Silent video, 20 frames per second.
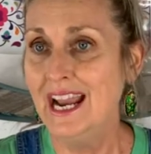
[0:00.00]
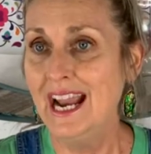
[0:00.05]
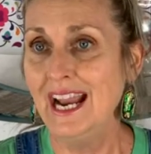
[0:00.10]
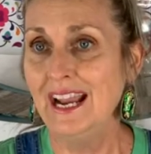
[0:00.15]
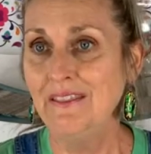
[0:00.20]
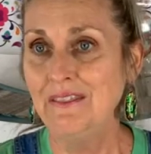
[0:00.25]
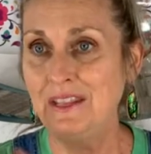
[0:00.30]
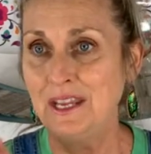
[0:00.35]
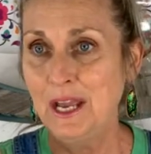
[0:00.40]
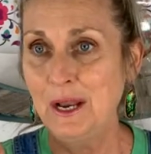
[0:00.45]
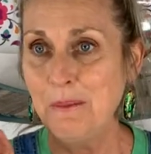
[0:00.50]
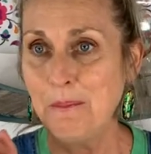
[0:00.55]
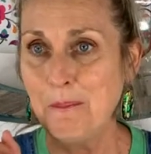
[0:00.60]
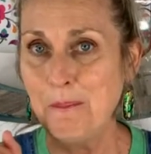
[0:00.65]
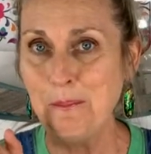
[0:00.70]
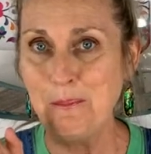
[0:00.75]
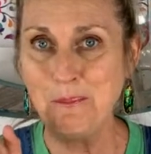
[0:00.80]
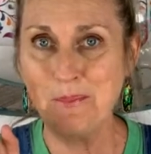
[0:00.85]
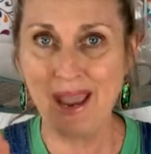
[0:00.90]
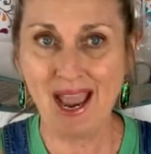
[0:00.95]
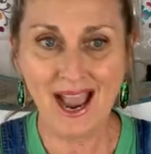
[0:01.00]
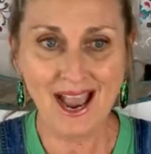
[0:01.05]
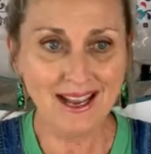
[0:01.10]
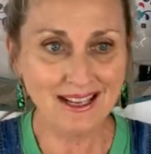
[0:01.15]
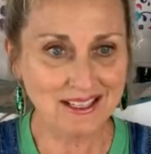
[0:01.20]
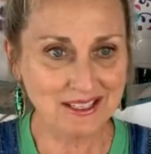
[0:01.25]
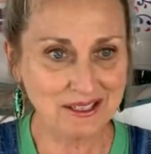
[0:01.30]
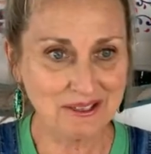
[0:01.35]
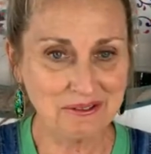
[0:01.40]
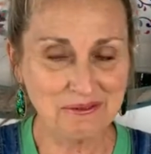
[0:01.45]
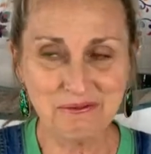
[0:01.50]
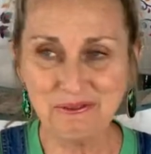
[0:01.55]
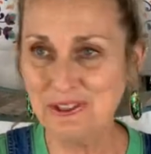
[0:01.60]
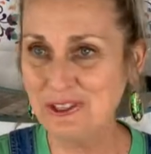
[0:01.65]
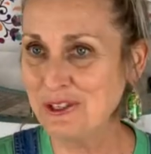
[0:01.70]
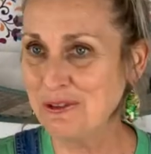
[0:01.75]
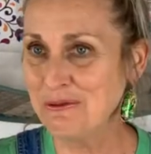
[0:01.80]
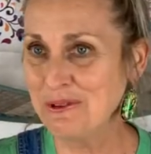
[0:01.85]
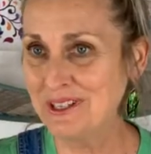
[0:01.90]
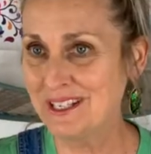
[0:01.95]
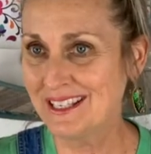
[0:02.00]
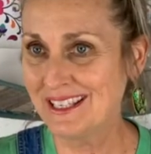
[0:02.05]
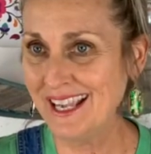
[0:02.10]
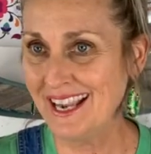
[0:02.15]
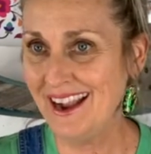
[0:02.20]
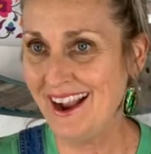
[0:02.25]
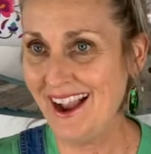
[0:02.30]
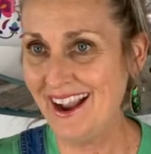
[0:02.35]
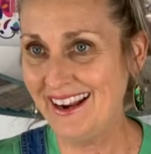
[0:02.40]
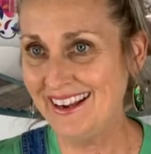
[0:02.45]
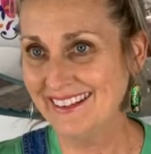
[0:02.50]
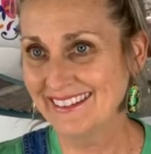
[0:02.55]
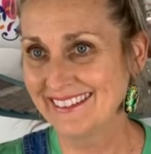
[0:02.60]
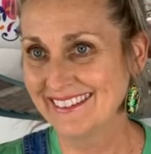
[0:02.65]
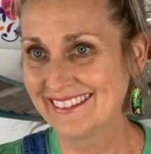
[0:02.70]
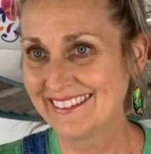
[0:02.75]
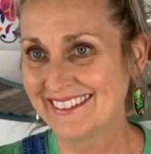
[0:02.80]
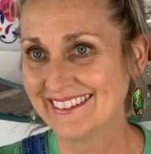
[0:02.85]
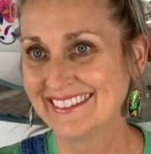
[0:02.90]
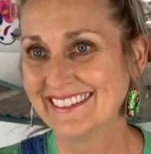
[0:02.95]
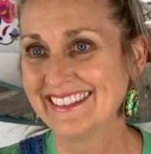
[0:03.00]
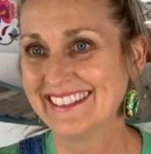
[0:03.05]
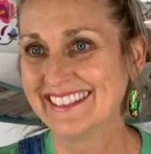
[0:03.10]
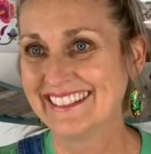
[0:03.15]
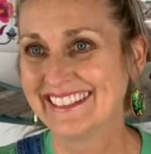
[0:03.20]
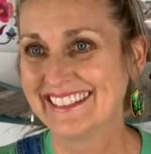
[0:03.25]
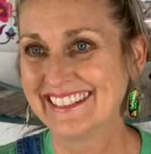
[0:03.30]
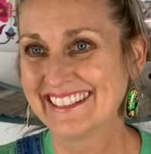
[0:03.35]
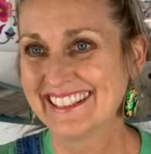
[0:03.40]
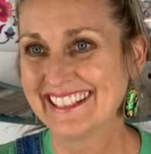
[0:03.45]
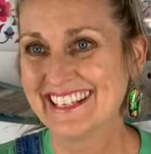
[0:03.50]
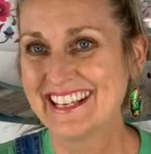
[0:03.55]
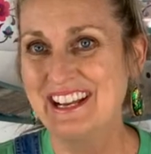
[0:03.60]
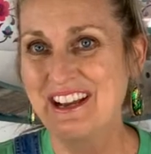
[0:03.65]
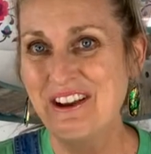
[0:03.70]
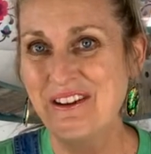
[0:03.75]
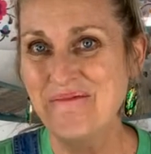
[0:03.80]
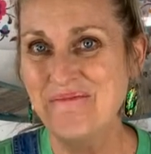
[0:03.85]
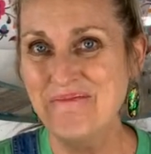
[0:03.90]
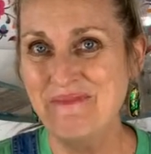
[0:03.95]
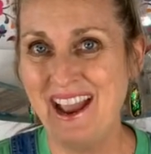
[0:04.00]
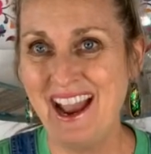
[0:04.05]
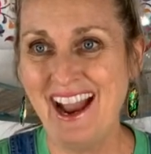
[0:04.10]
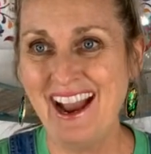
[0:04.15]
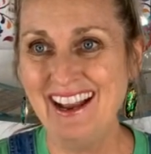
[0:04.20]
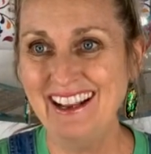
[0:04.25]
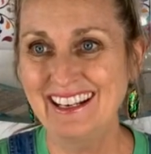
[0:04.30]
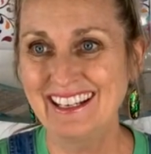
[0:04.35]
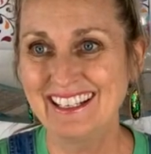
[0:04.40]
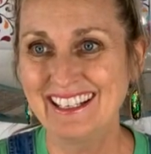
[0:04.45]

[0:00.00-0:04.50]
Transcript: And then Matt, would you wanna say hi? Hi guys. Matt. We